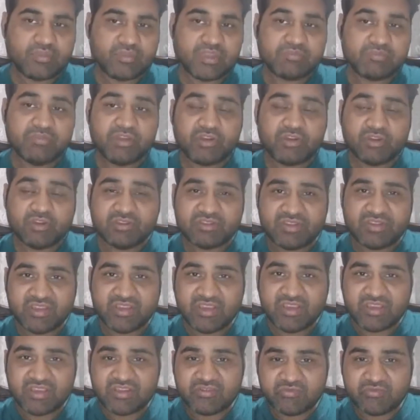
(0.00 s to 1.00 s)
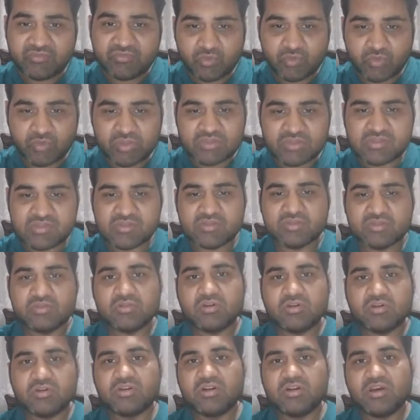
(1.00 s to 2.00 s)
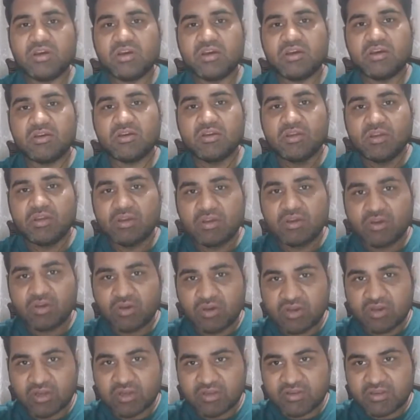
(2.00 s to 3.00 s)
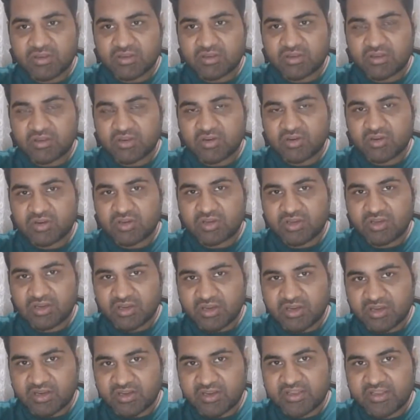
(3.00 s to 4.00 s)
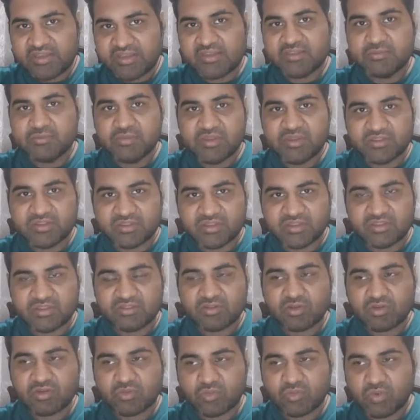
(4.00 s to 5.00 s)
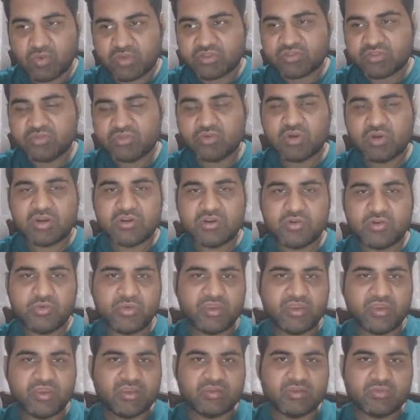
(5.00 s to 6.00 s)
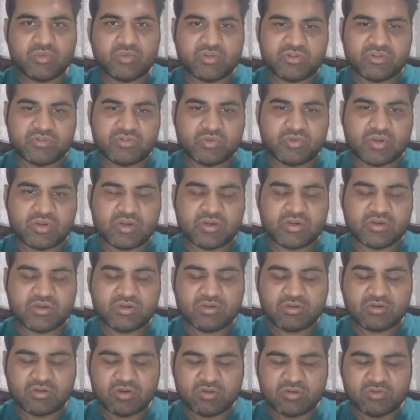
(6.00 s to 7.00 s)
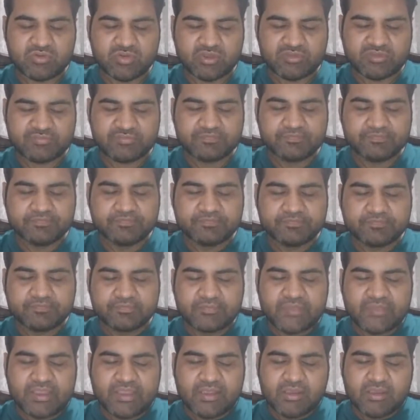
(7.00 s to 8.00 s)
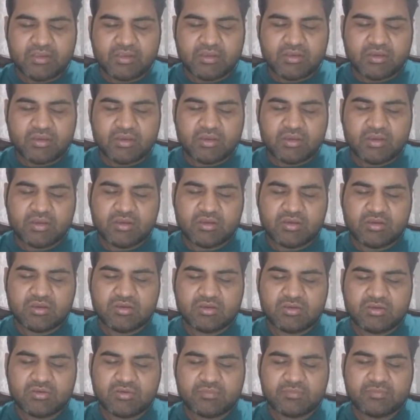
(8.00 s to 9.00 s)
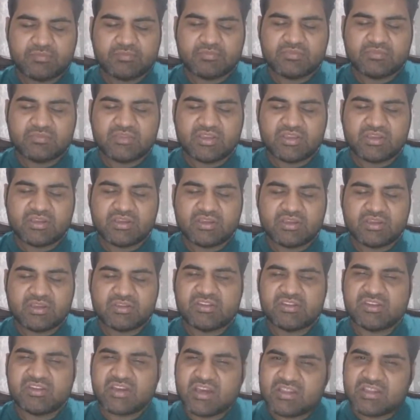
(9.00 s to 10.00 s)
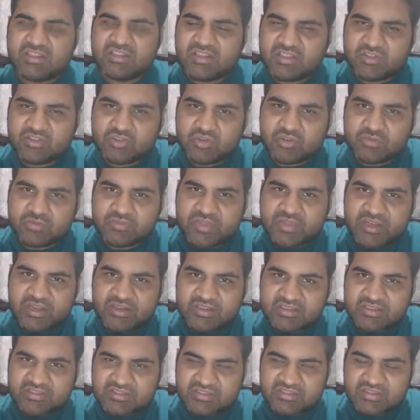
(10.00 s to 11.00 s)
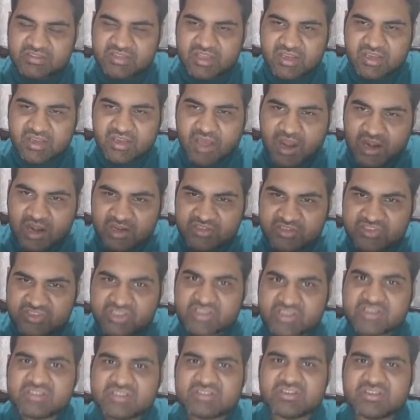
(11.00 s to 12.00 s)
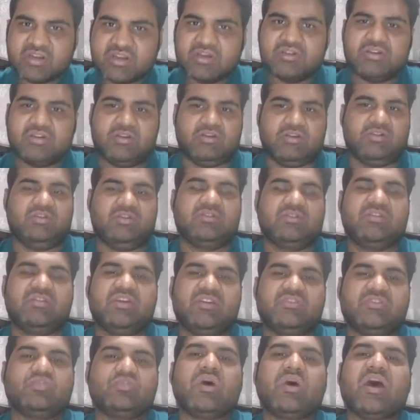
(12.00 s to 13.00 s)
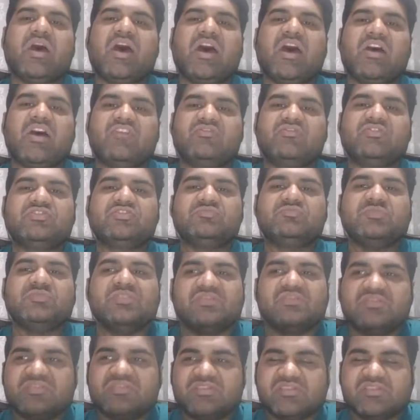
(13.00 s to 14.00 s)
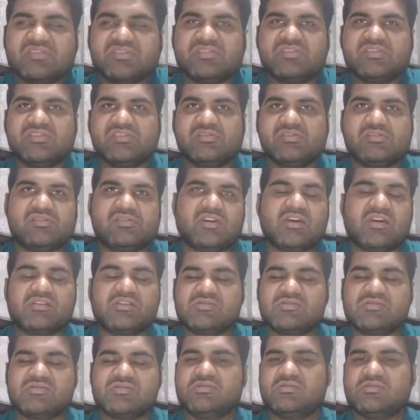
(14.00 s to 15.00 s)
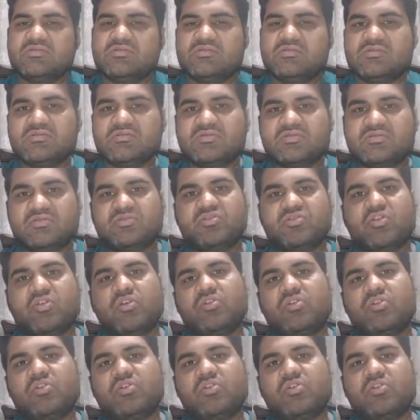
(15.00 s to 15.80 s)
because they influence you on a daily basis on what you are doing and what you are not doing. The other group, that is the larger circle that you have, which means distant cousins, your